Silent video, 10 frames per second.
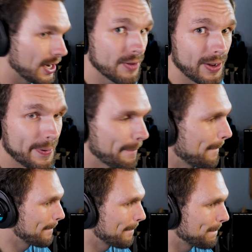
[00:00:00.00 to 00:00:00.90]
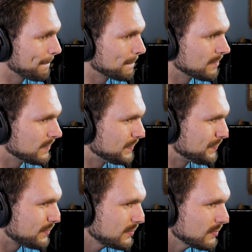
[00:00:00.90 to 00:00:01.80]
Anyway, our
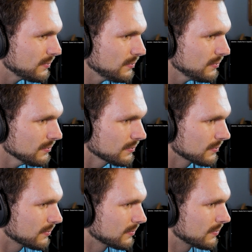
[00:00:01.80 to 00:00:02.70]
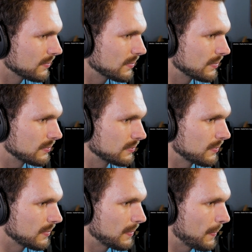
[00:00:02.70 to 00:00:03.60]
cover of Attention
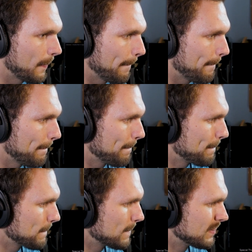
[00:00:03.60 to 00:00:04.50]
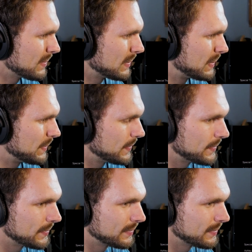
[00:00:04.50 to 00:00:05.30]
by Charlie Puth.